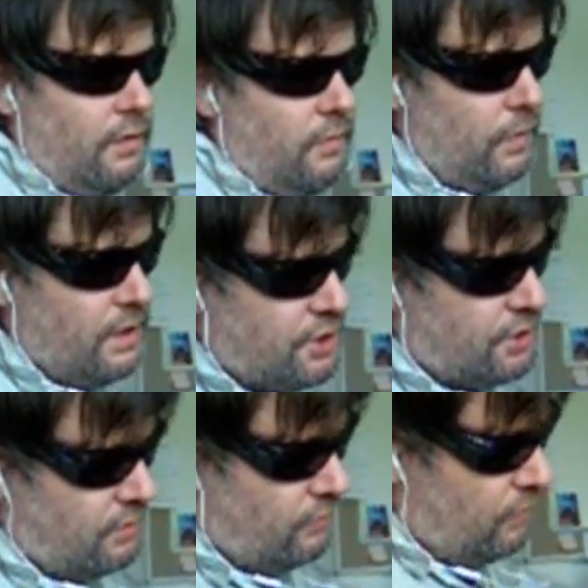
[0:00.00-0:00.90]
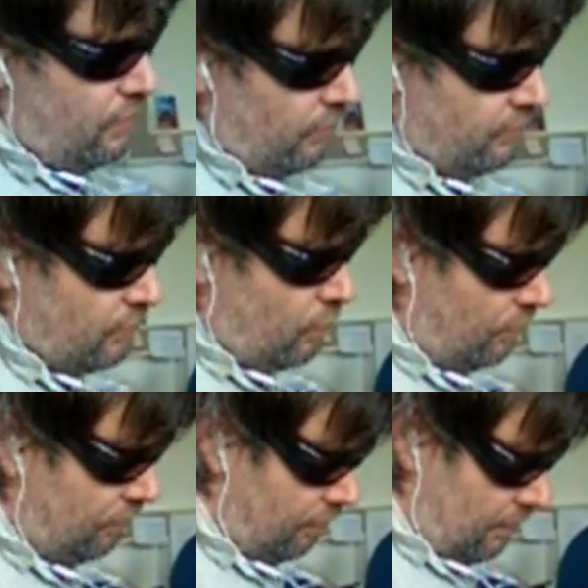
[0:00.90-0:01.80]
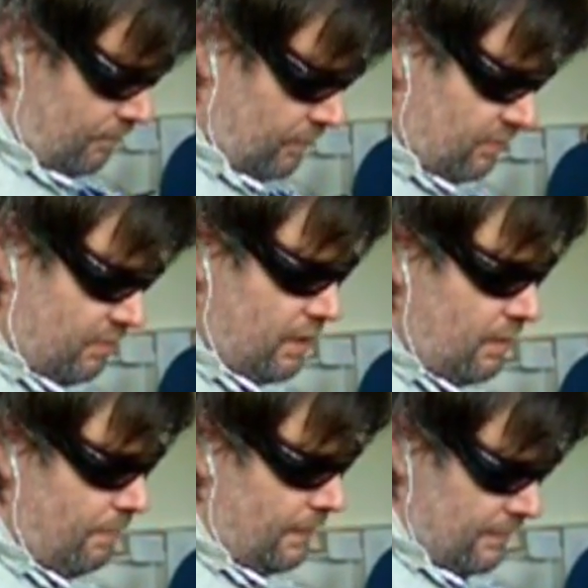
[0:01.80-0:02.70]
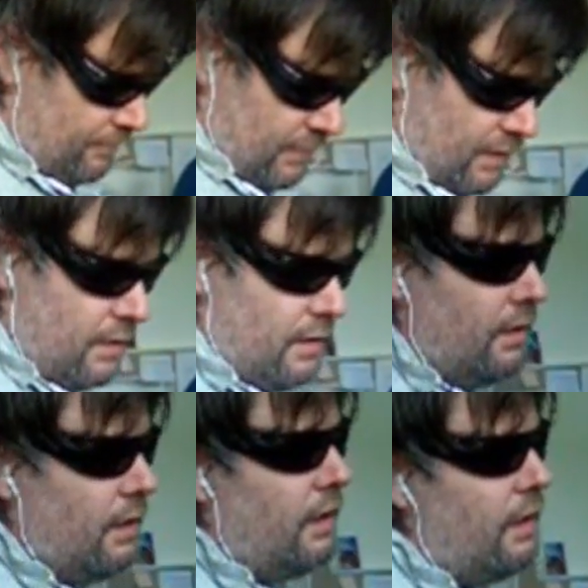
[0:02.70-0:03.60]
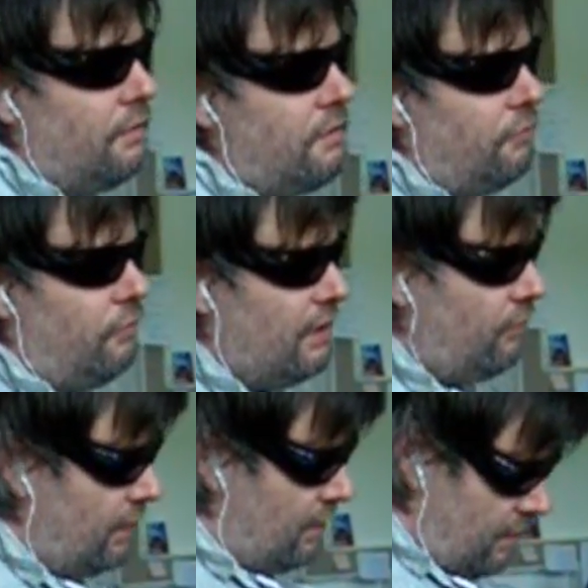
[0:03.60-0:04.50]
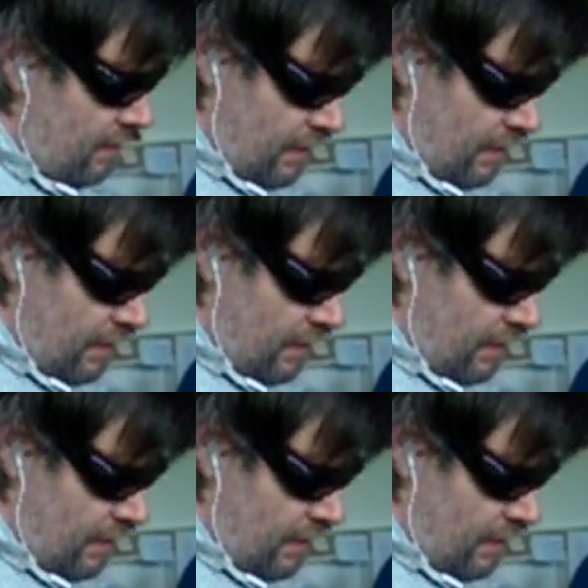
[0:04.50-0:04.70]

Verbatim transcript: which do not use the, uh, the screen reader.